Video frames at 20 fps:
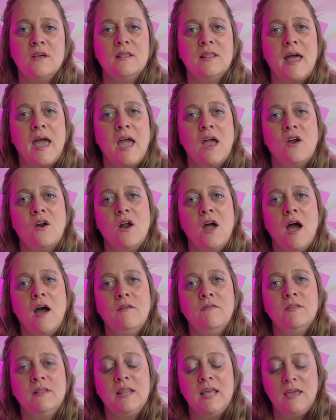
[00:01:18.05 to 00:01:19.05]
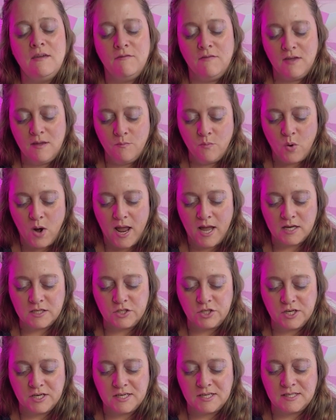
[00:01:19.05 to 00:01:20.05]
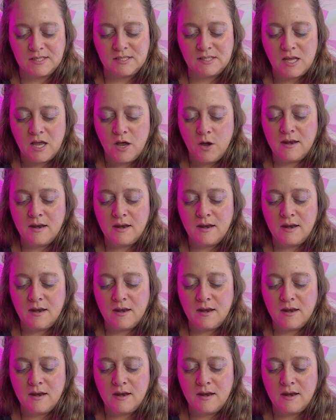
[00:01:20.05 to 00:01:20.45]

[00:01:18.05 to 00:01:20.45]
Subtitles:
layer of leafy branches